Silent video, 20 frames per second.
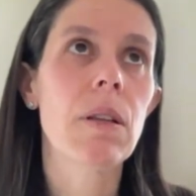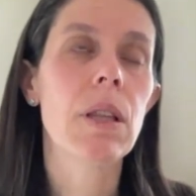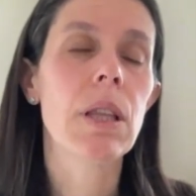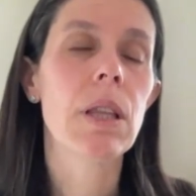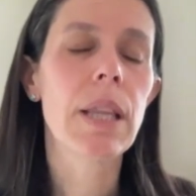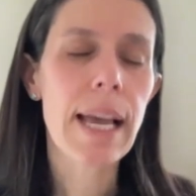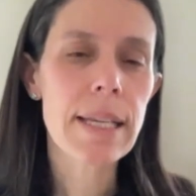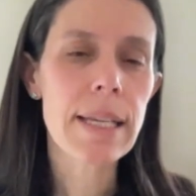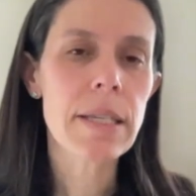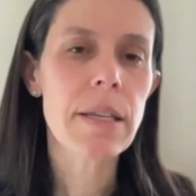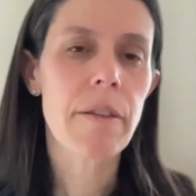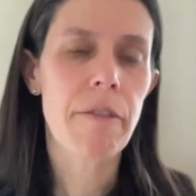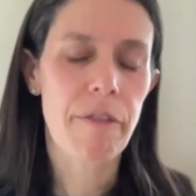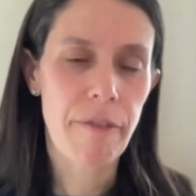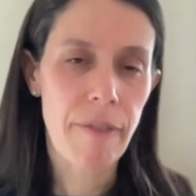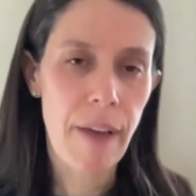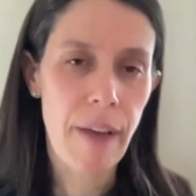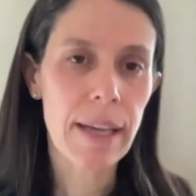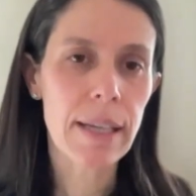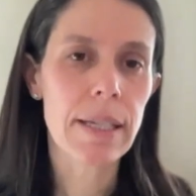less
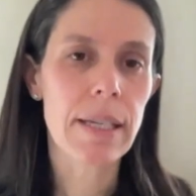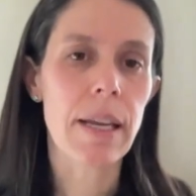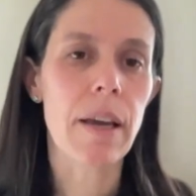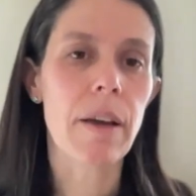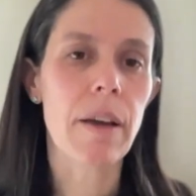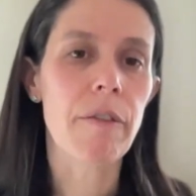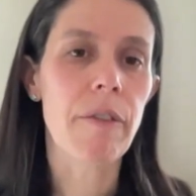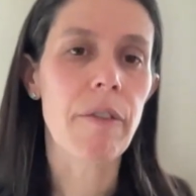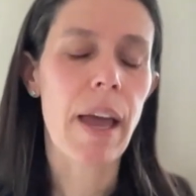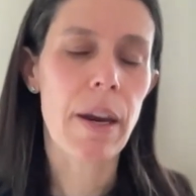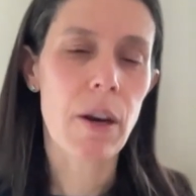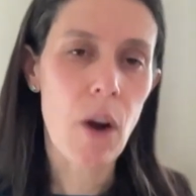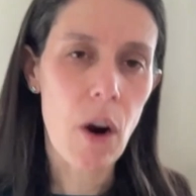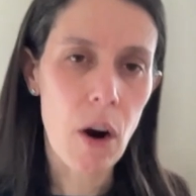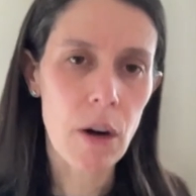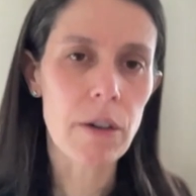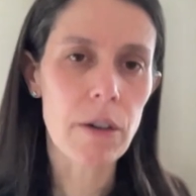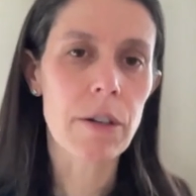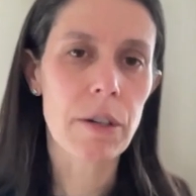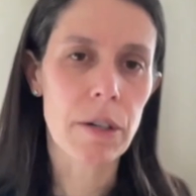effective and
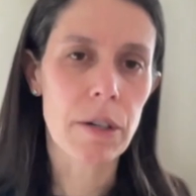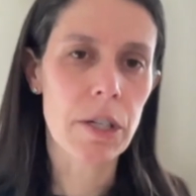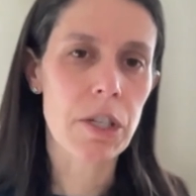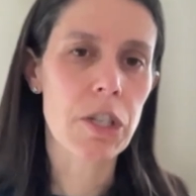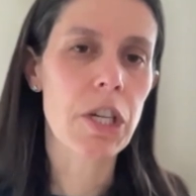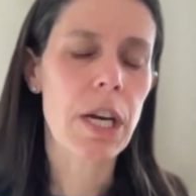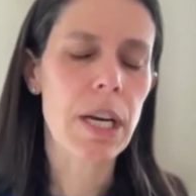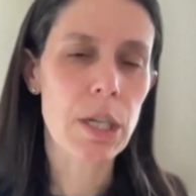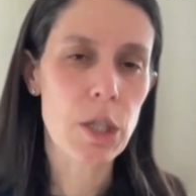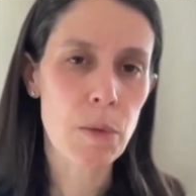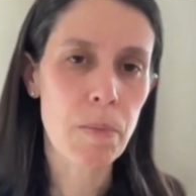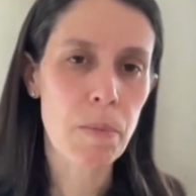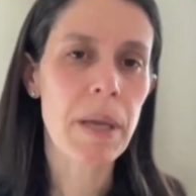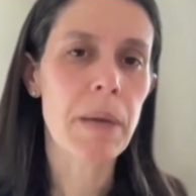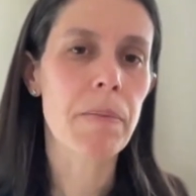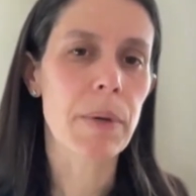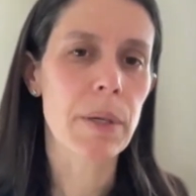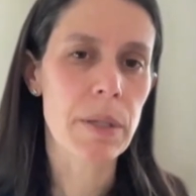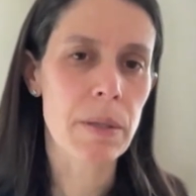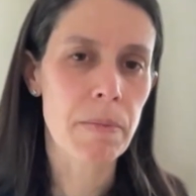harder to change
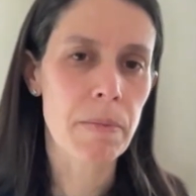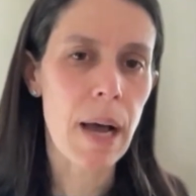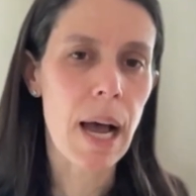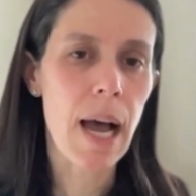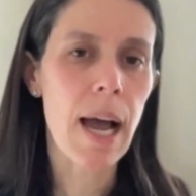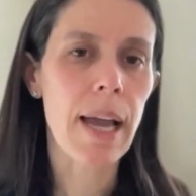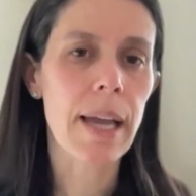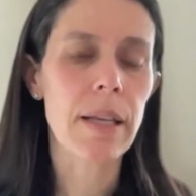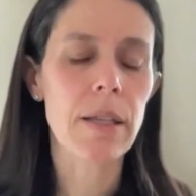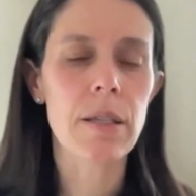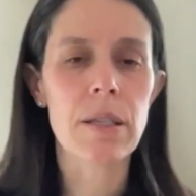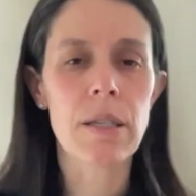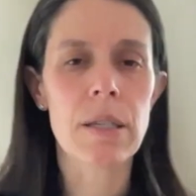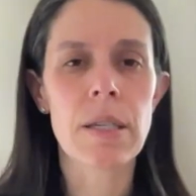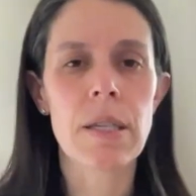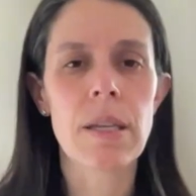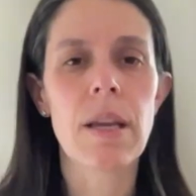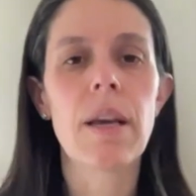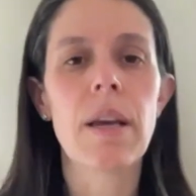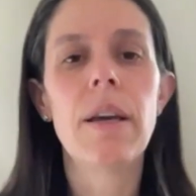people's
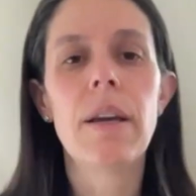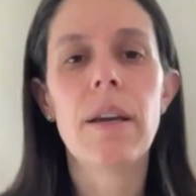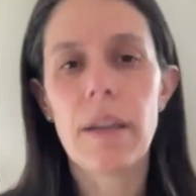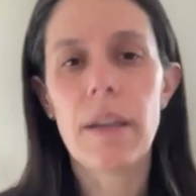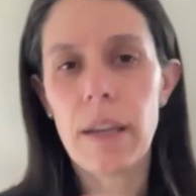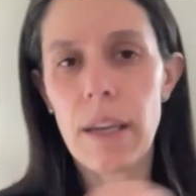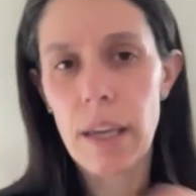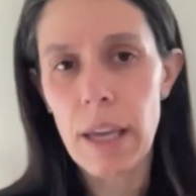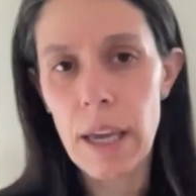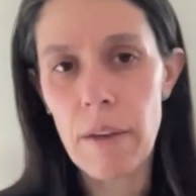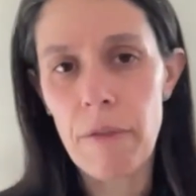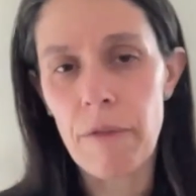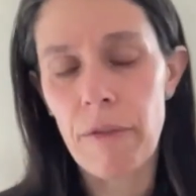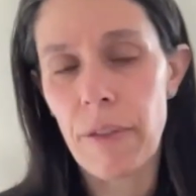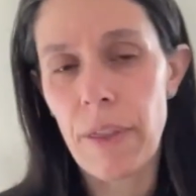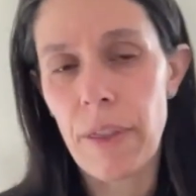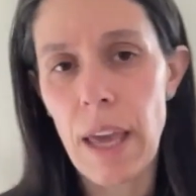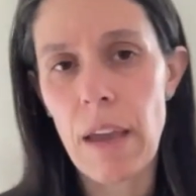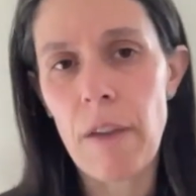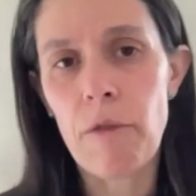minds
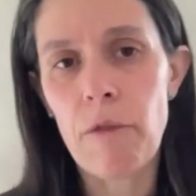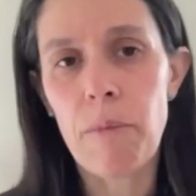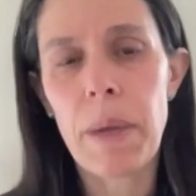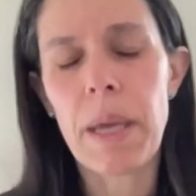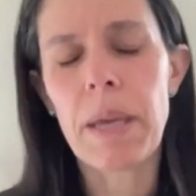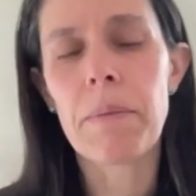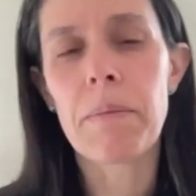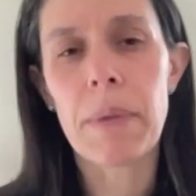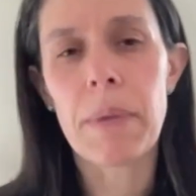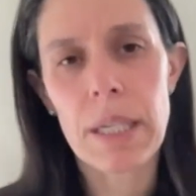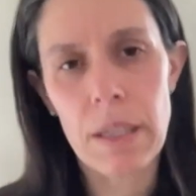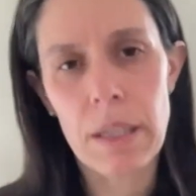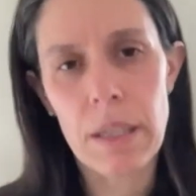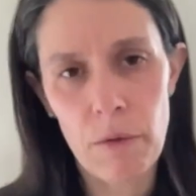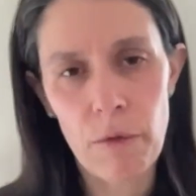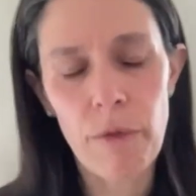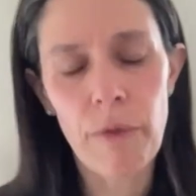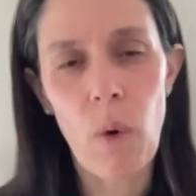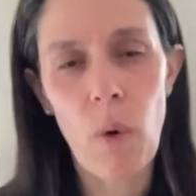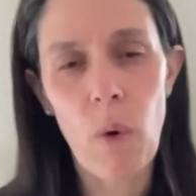if they've been
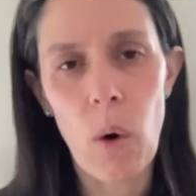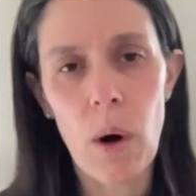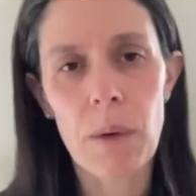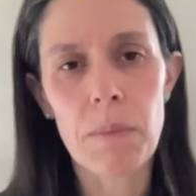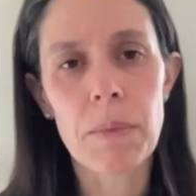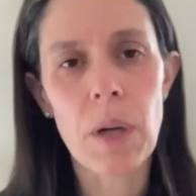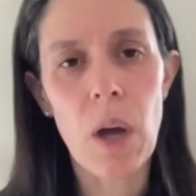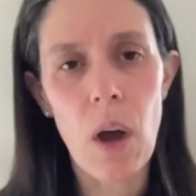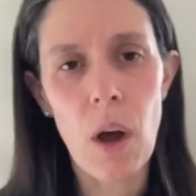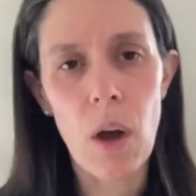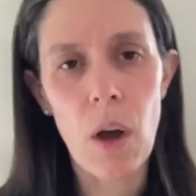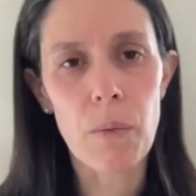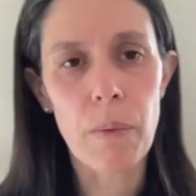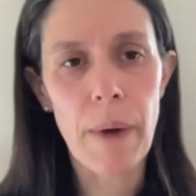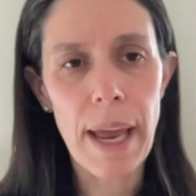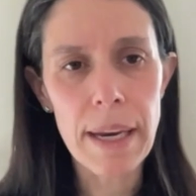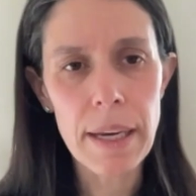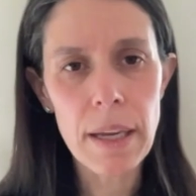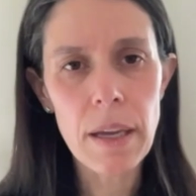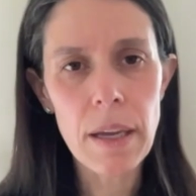misinformed
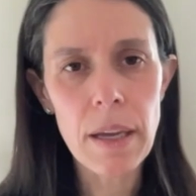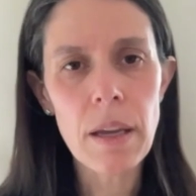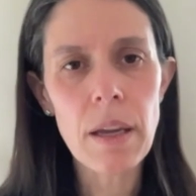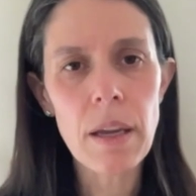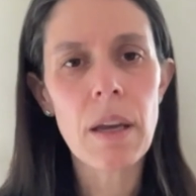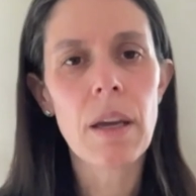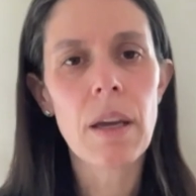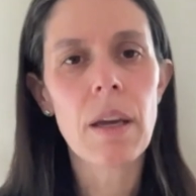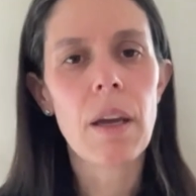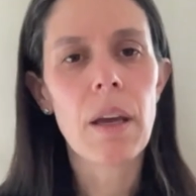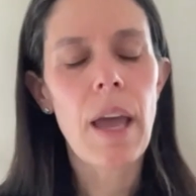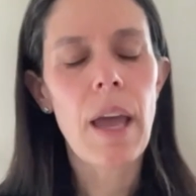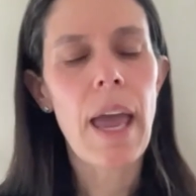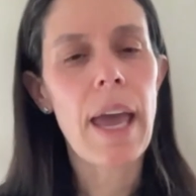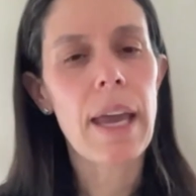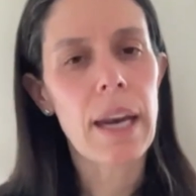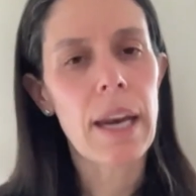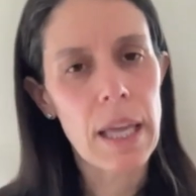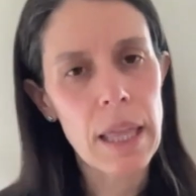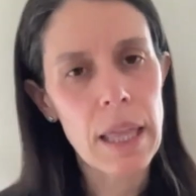already.
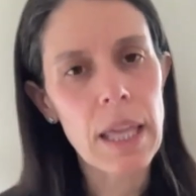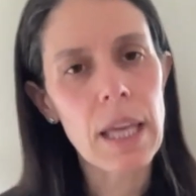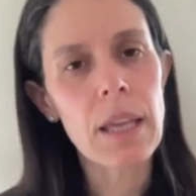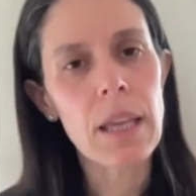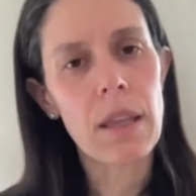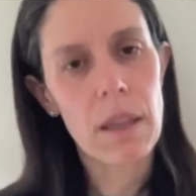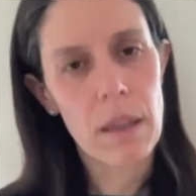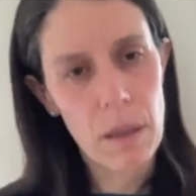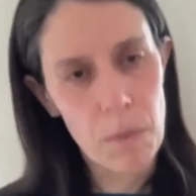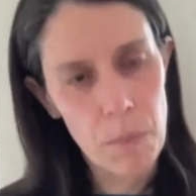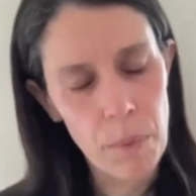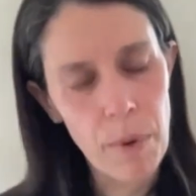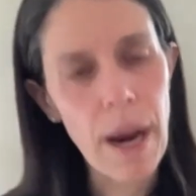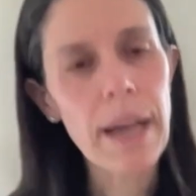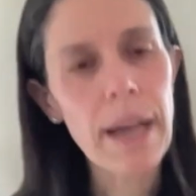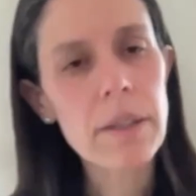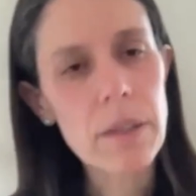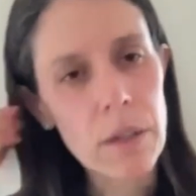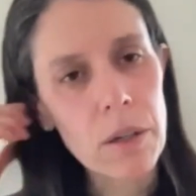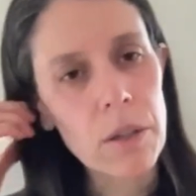And I think that the
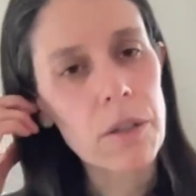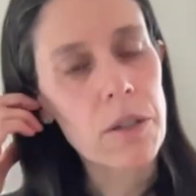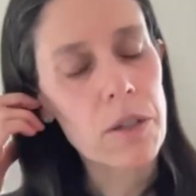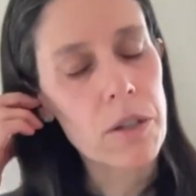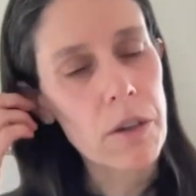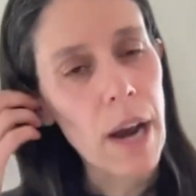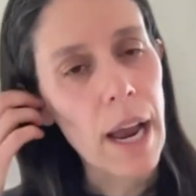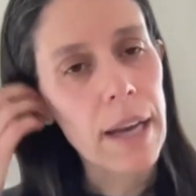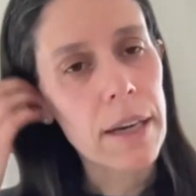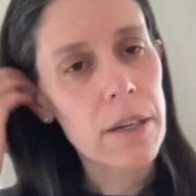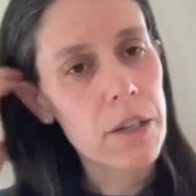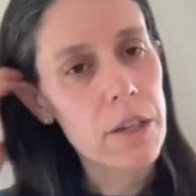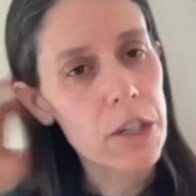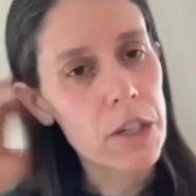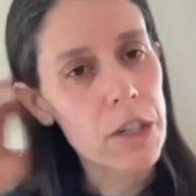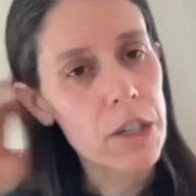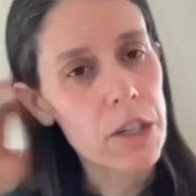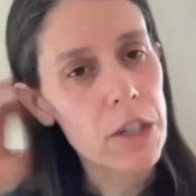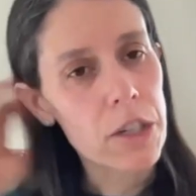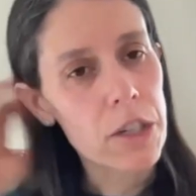practical
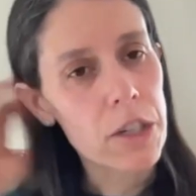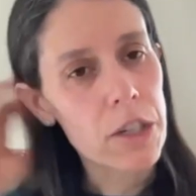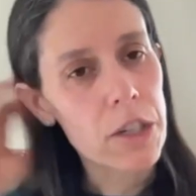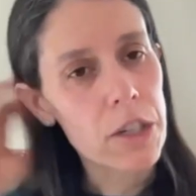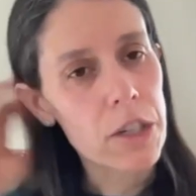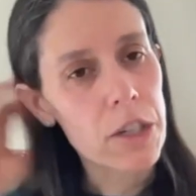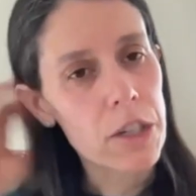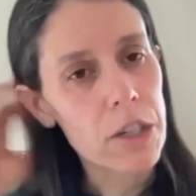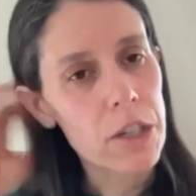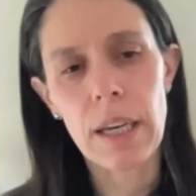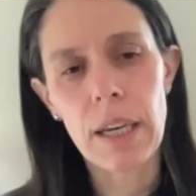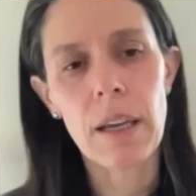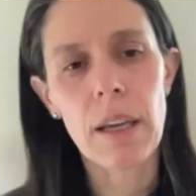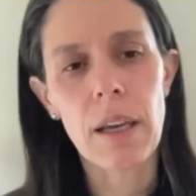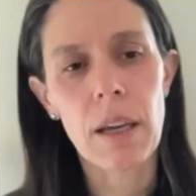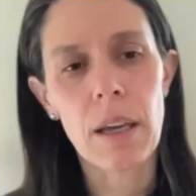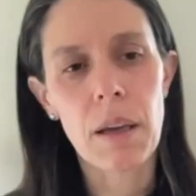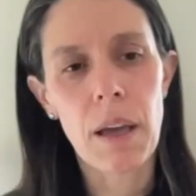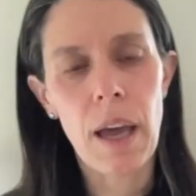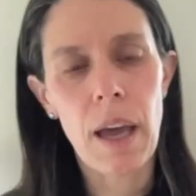strategy likely
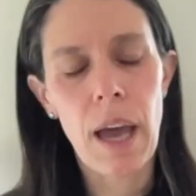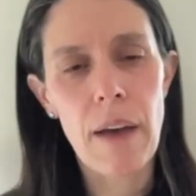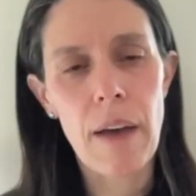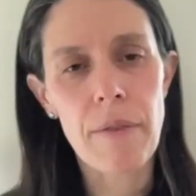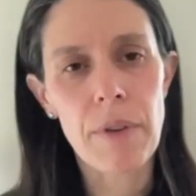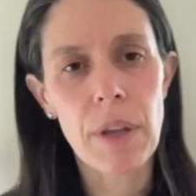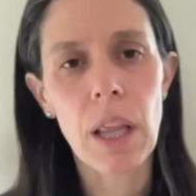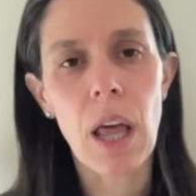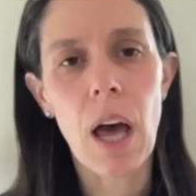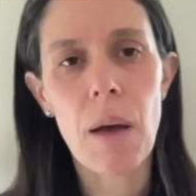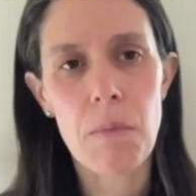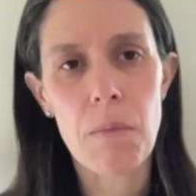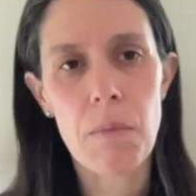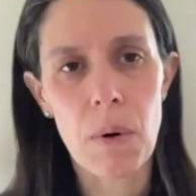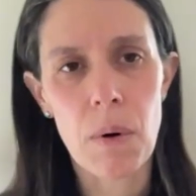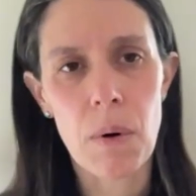to have a lot